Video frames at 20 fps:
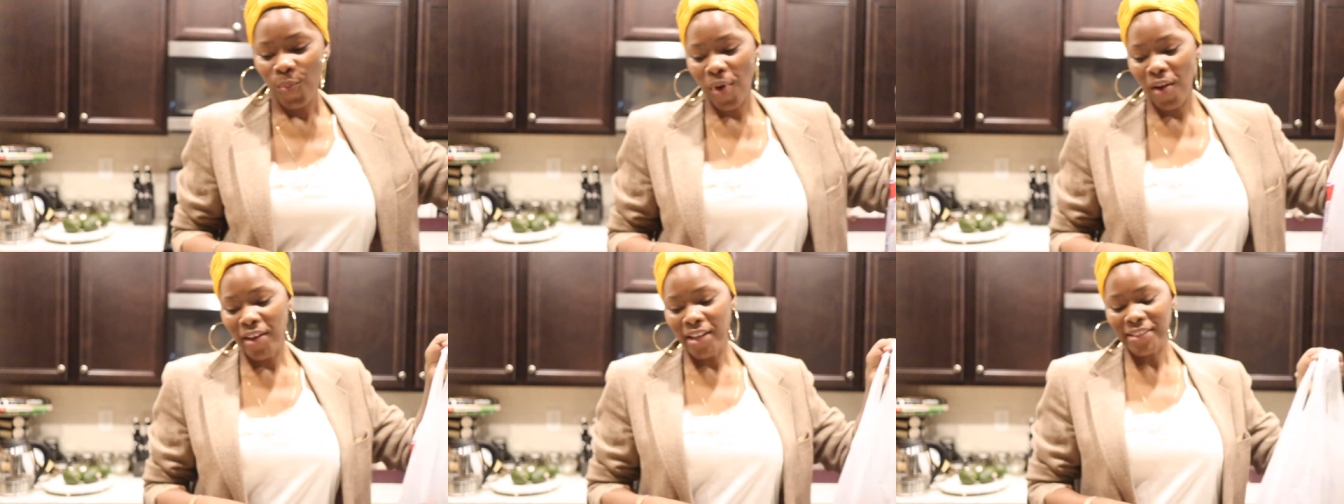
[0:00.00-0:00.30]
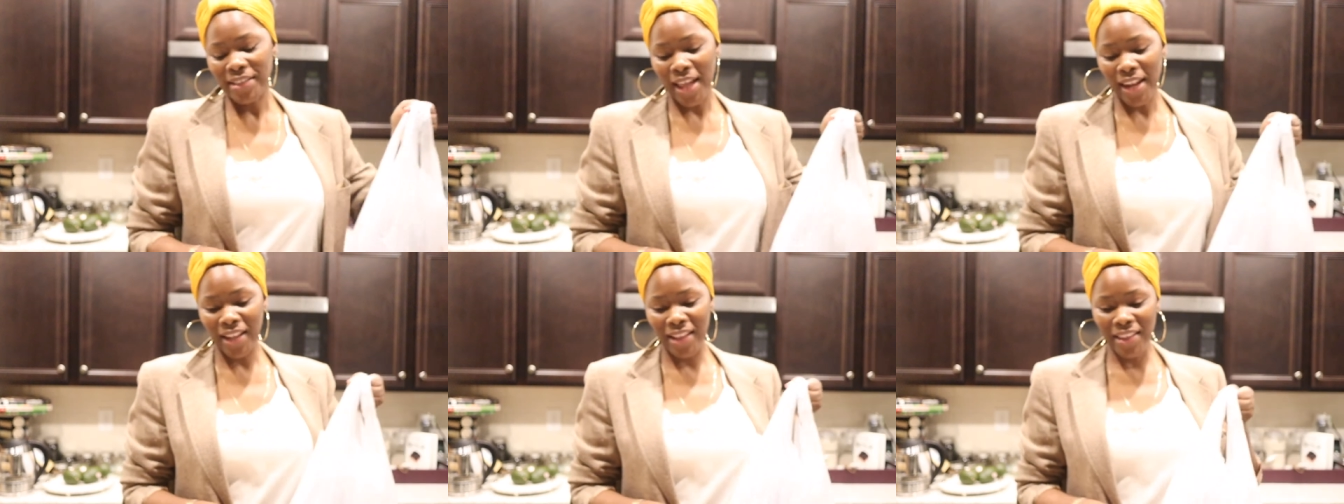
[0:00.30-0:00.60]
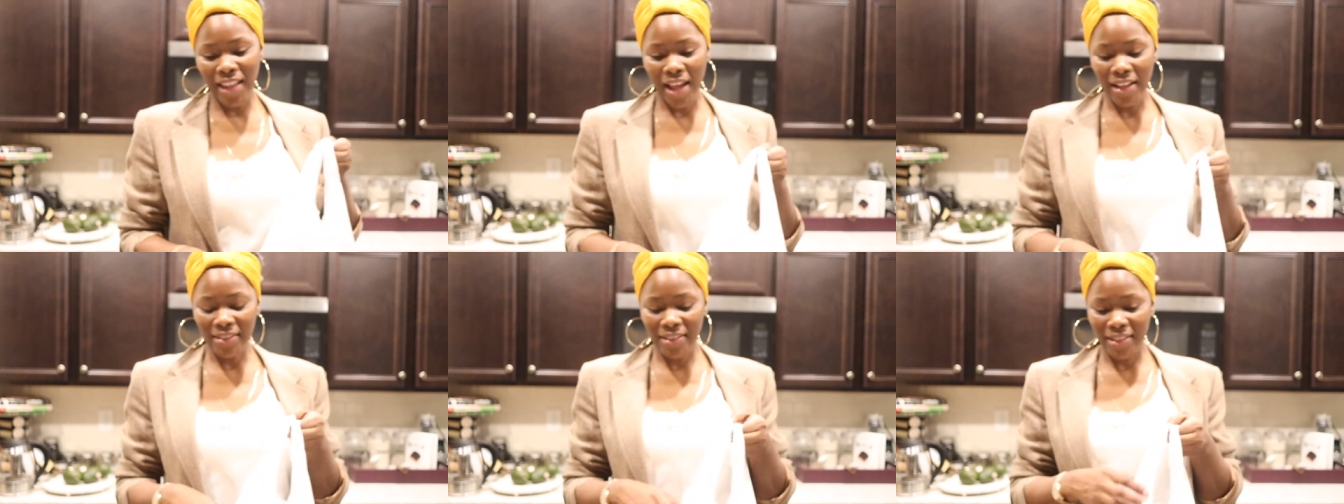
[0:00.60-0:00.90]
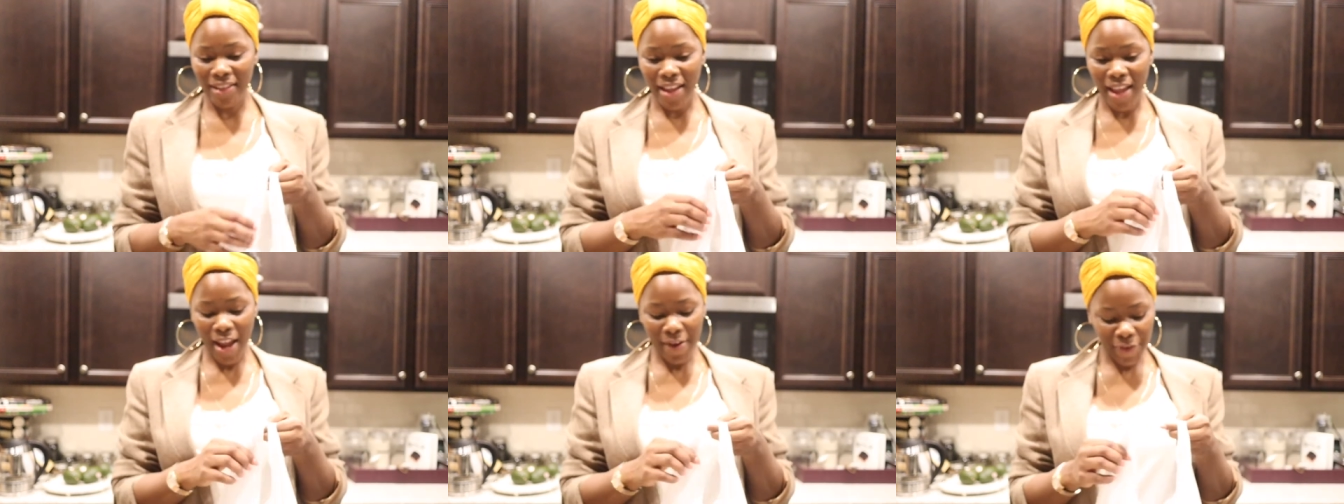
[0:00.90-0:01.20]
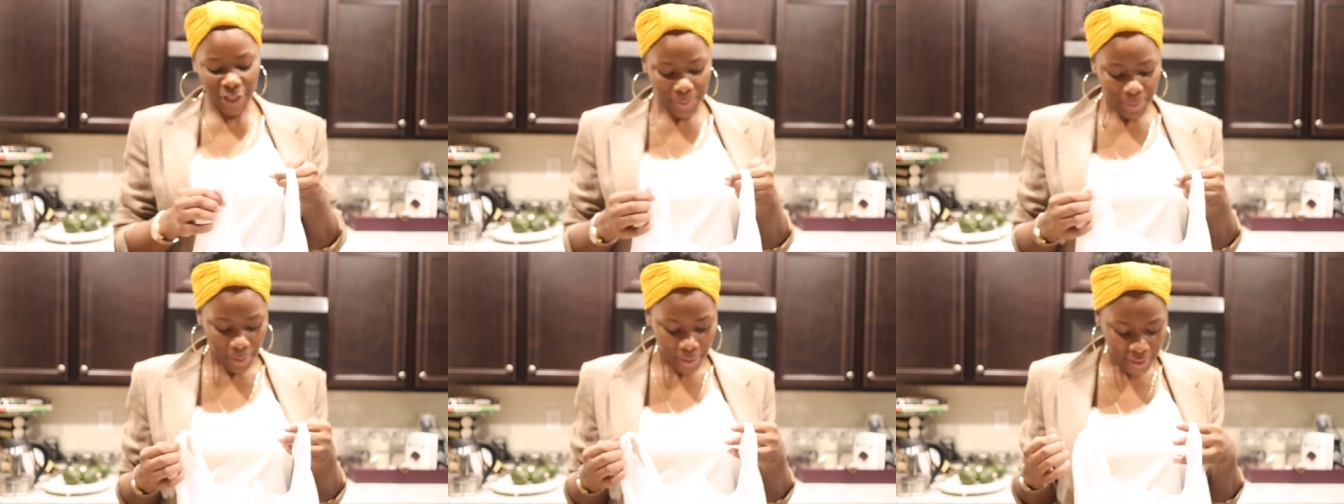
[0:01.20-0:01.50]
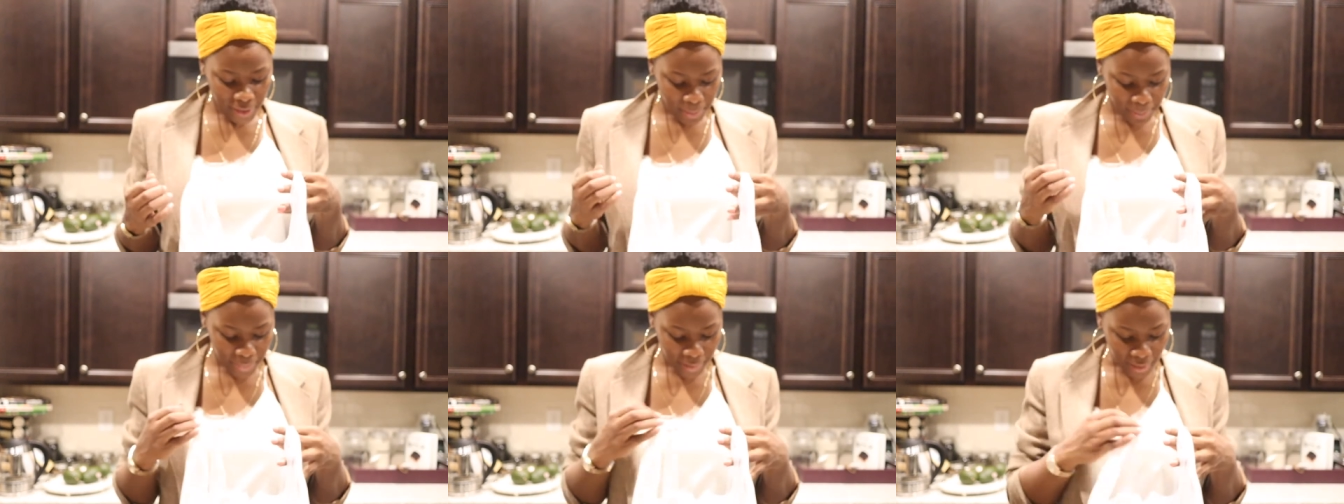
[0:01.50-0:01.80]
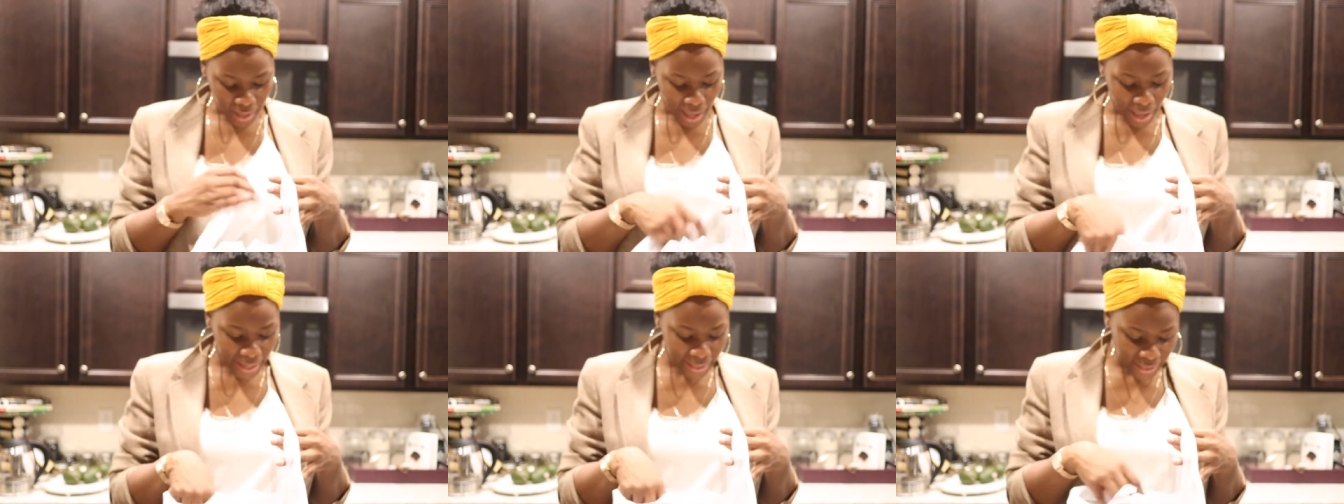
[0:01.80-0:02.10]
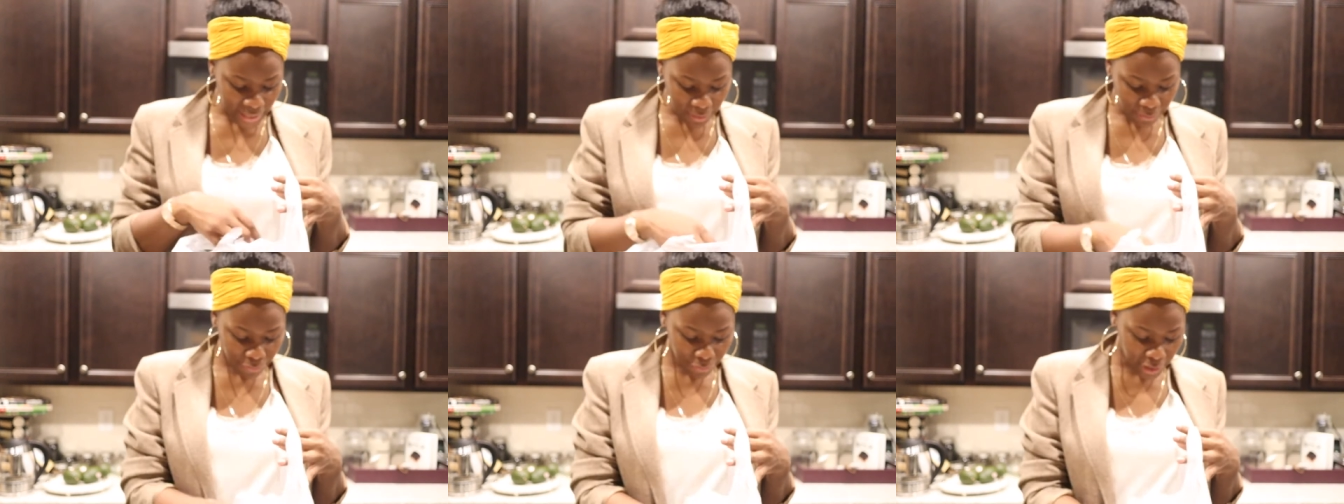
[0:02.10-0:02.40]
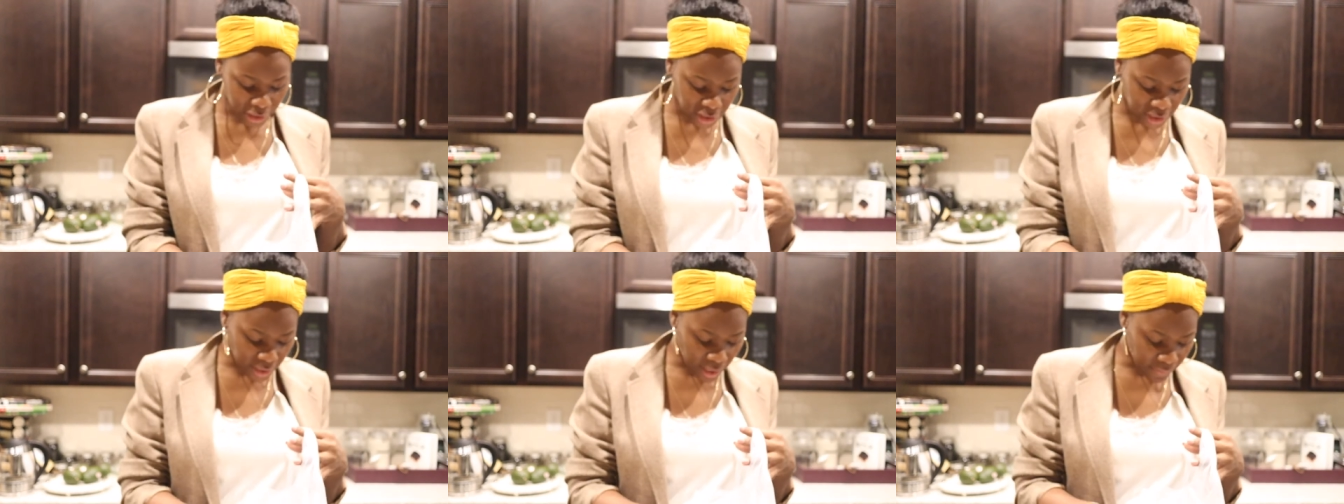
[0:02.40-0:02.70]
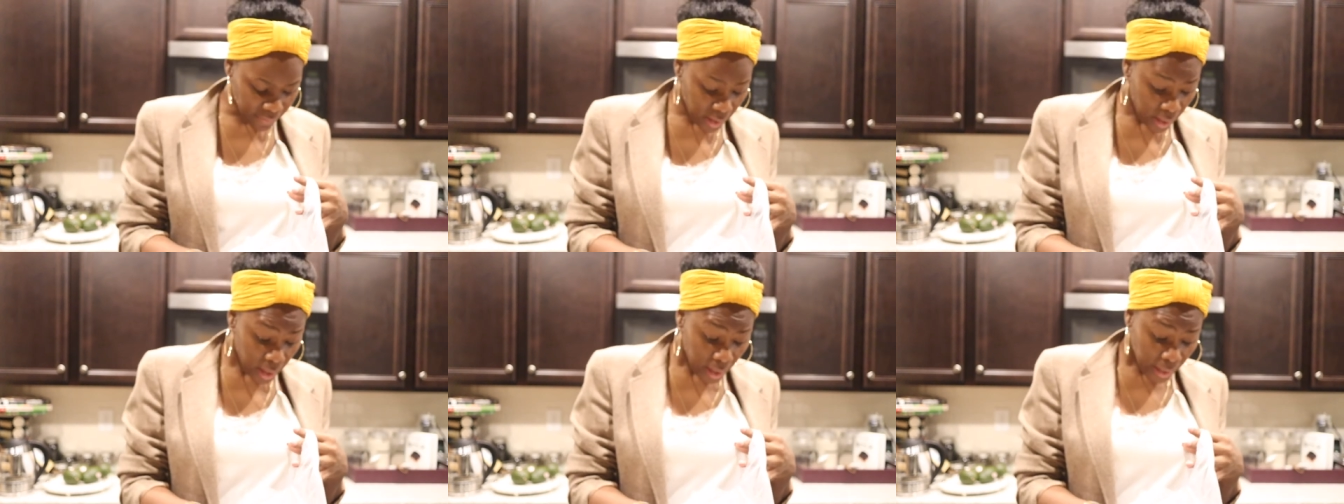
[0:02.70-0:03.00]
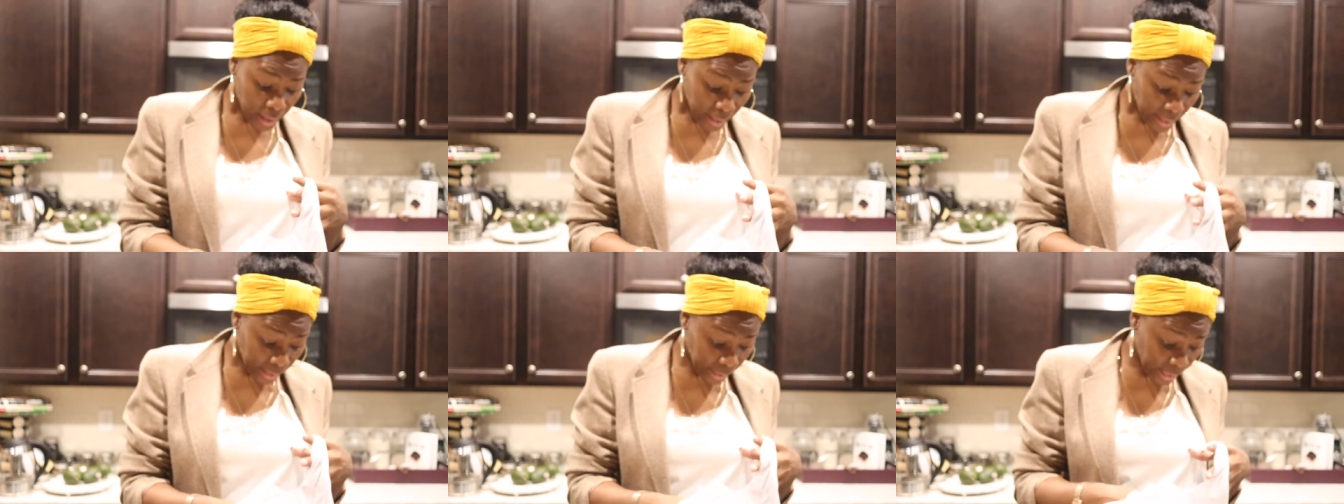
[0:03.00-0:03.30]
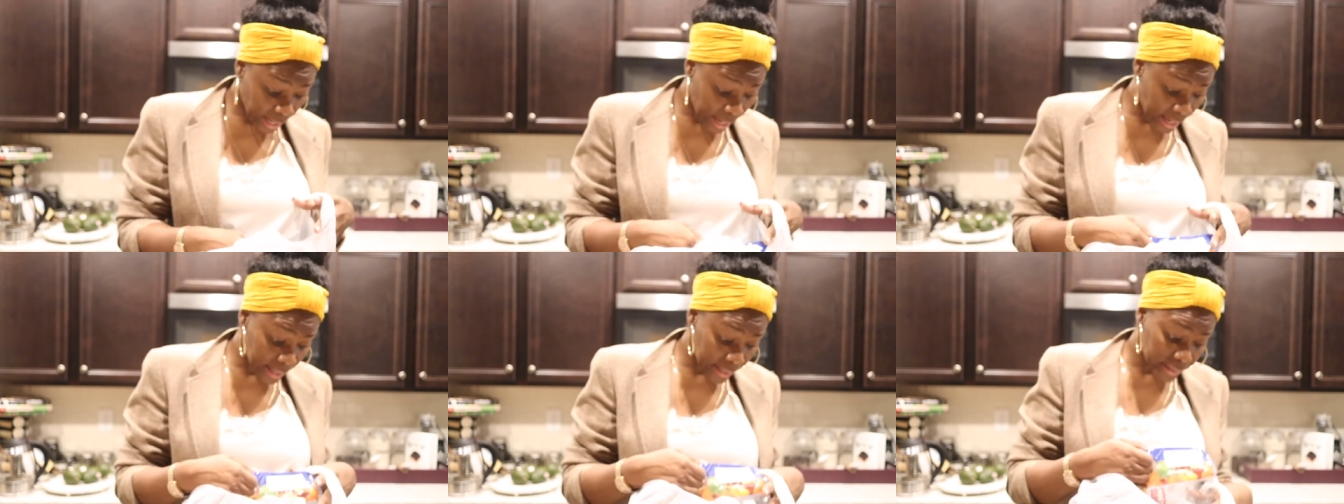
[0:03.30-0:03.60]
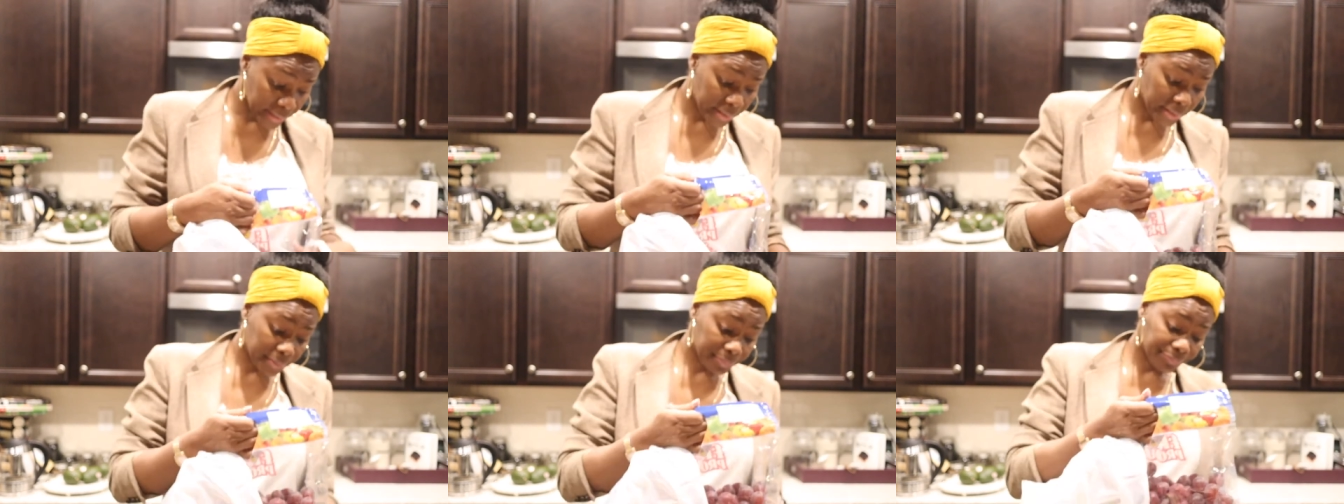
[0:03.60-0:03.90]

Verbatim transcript: Well, it's not a lot for the average person, but I eat fresh stuff. And guys,